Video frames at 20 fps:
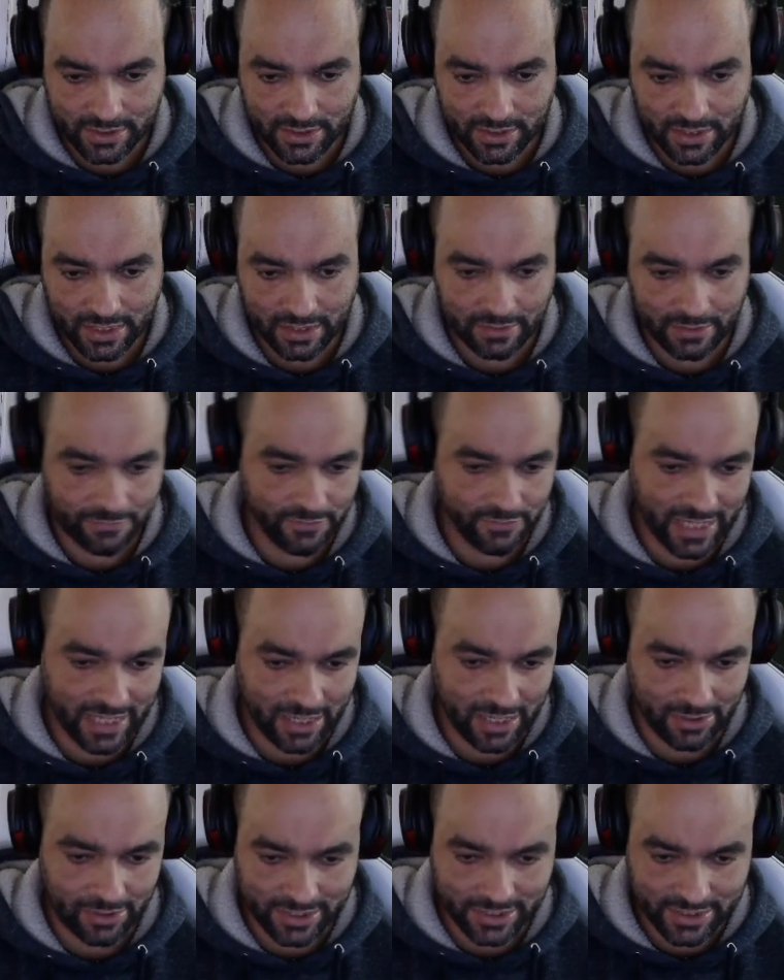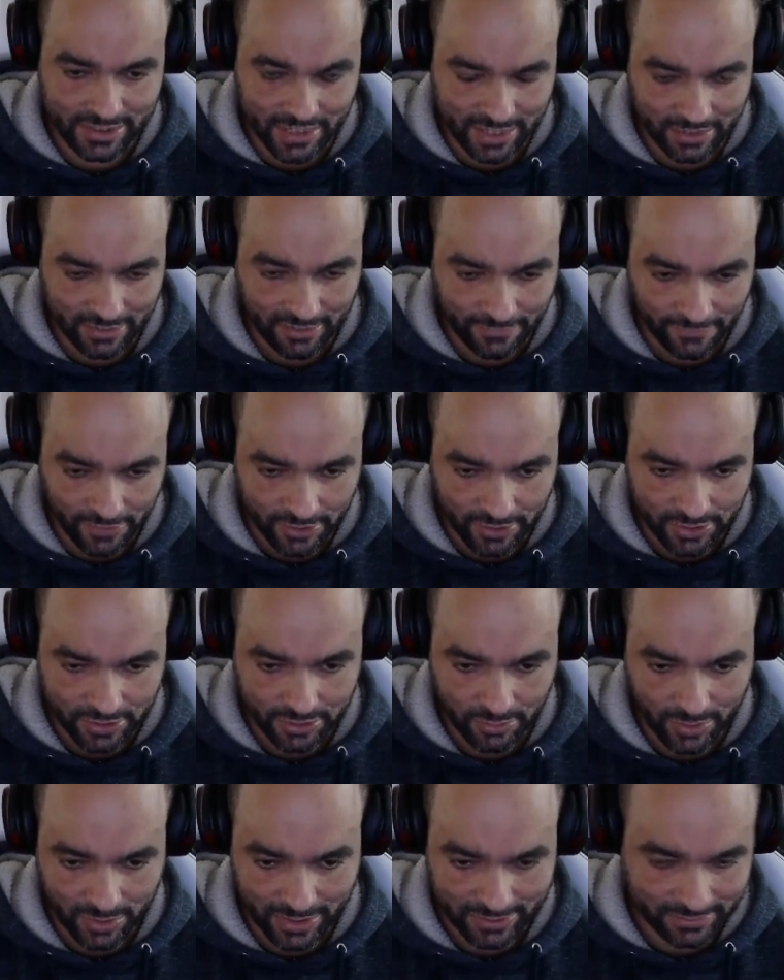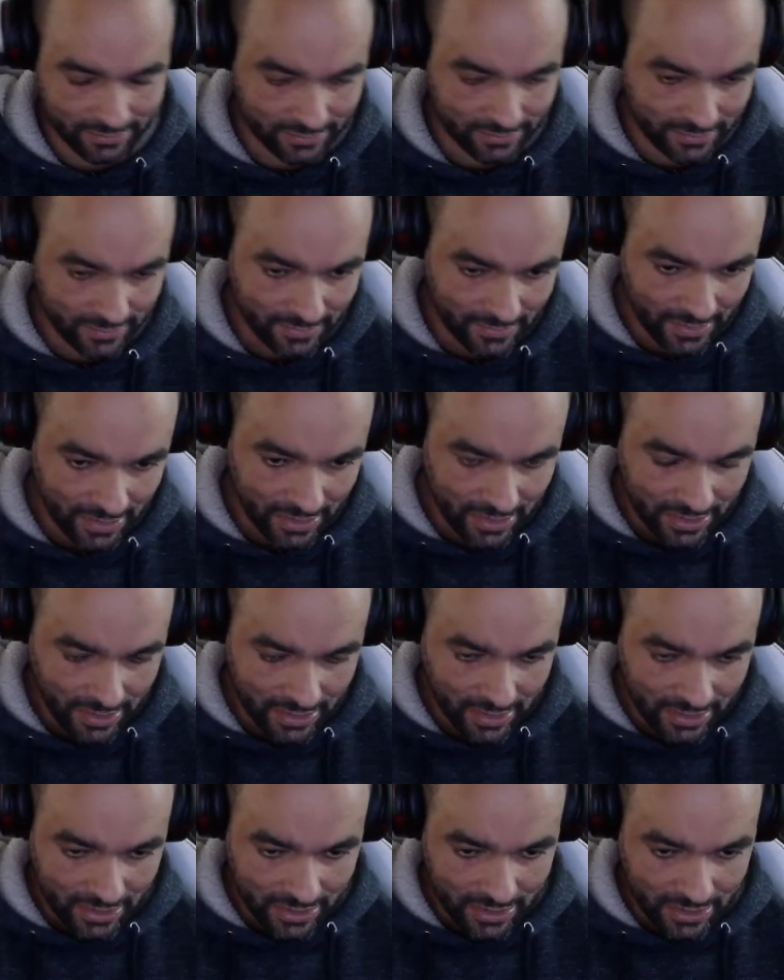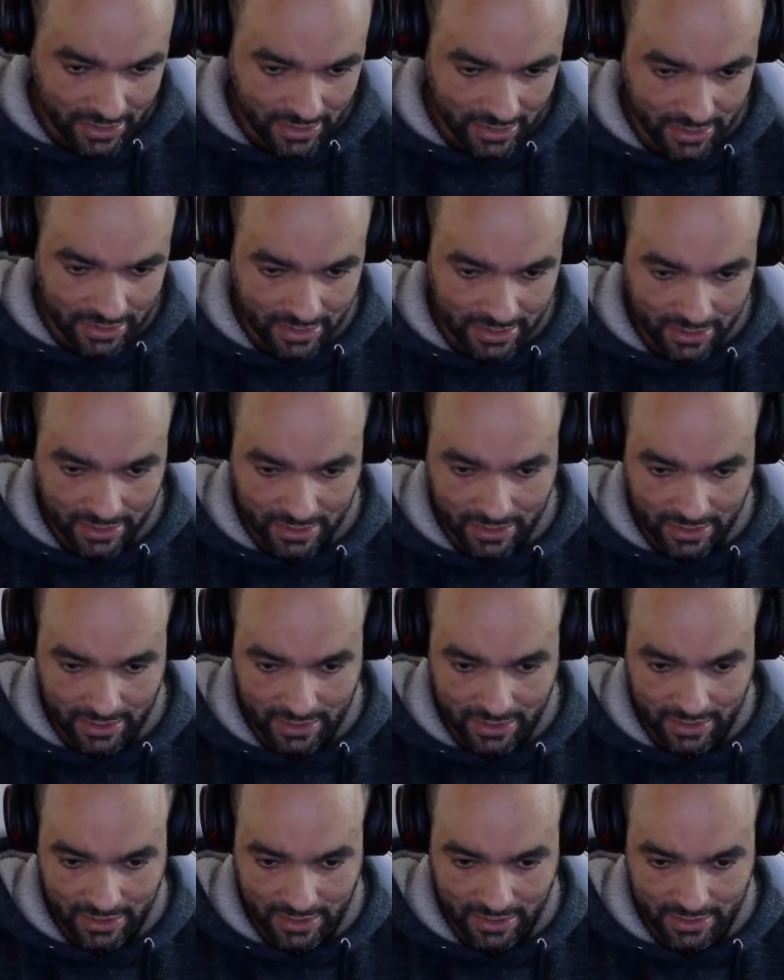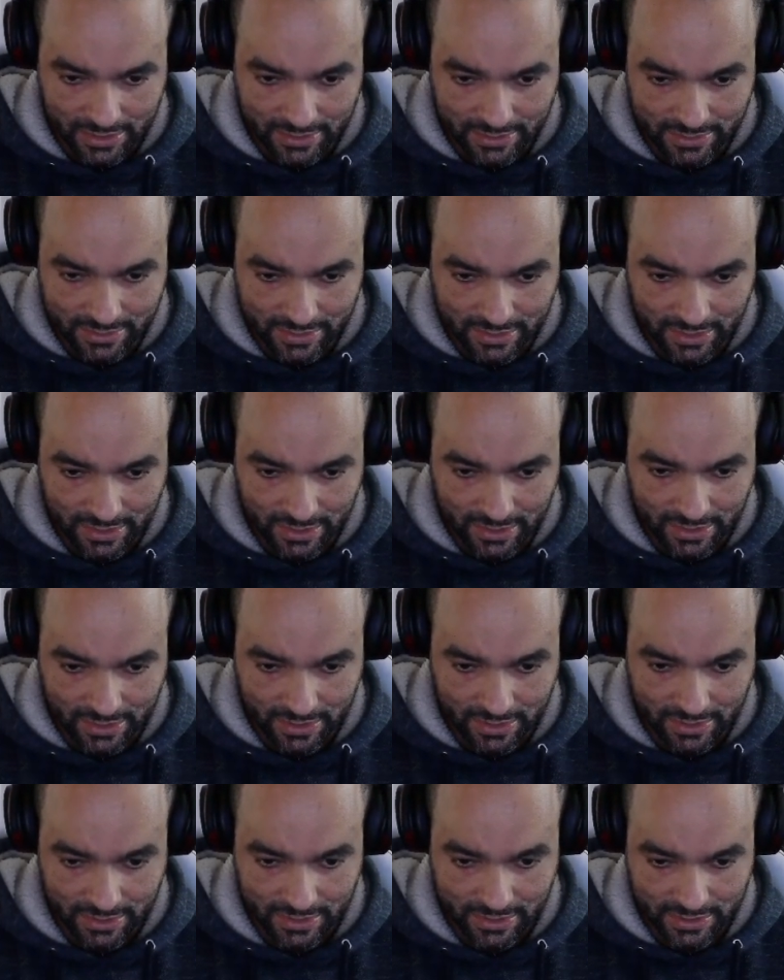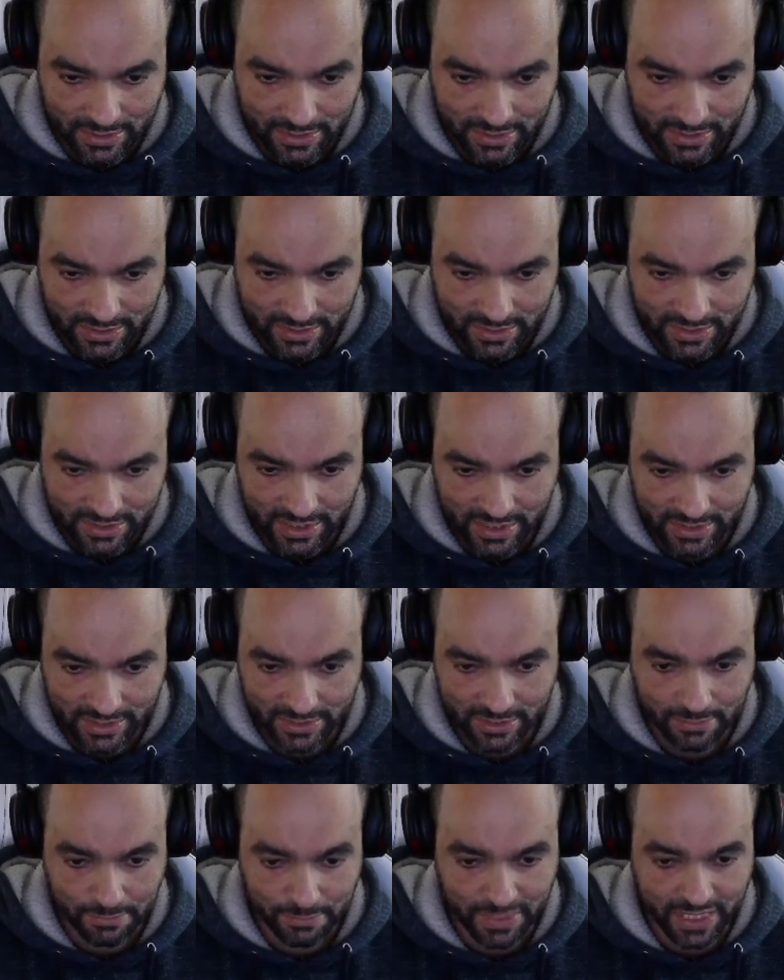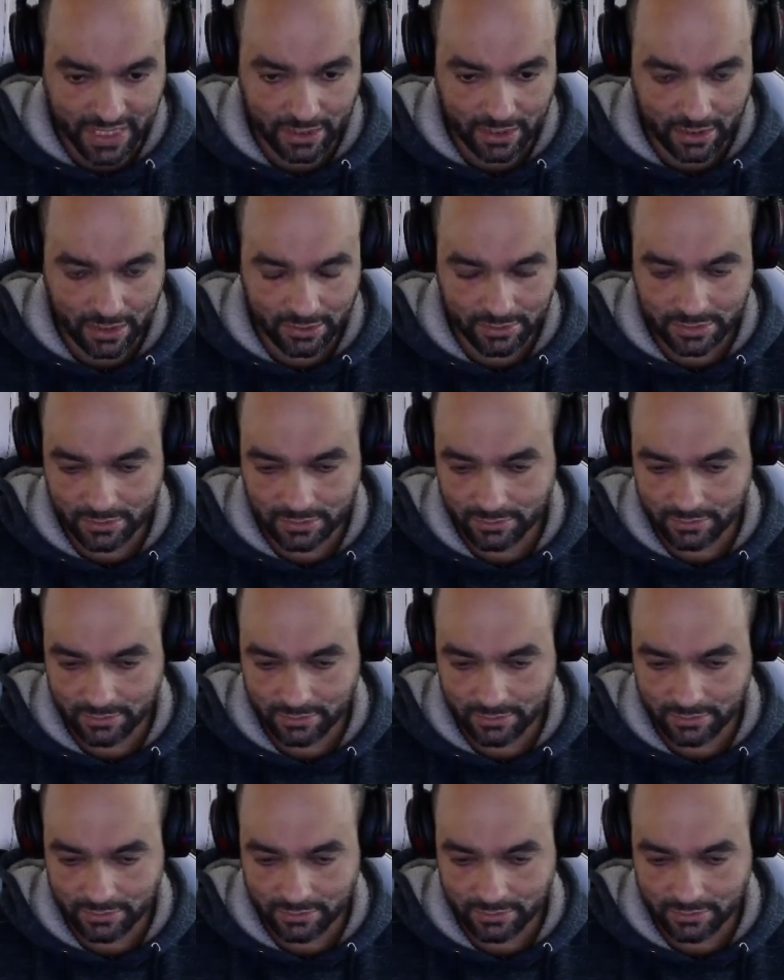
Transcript: And for now, let's take the first one and send the payload